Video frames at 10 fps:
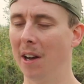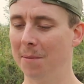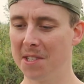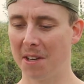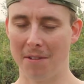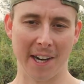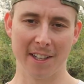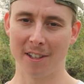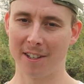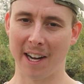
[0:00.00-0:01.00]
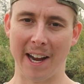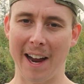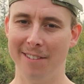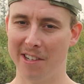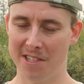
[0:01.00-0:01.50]
I'm just a regular kind of
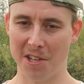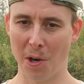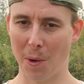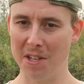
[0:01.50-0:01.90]
average Joe.